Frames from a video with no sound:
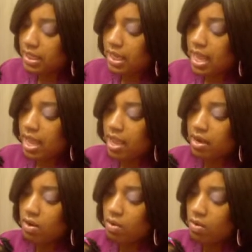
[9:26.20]

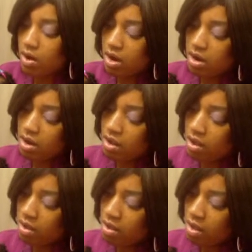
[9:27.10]
salon or
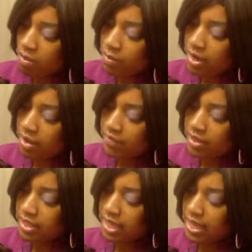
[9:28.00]

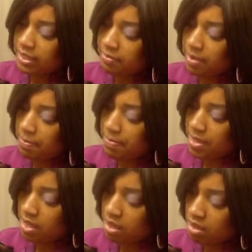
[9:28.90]
whatever the case may
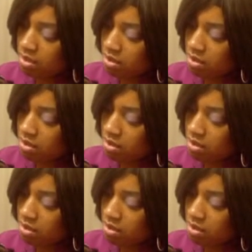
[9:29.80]
be.